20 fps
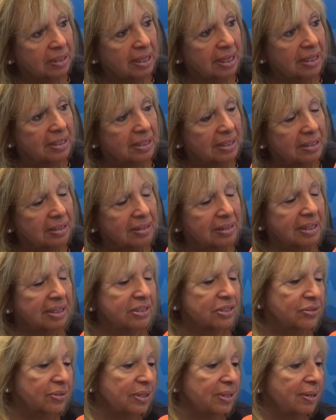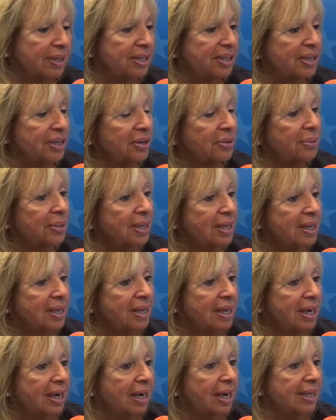That's great. And,
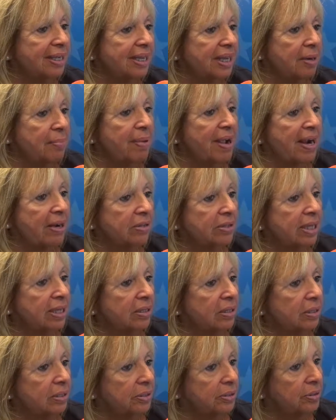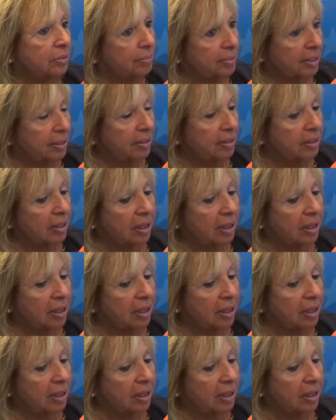I kind of parallel a little bit.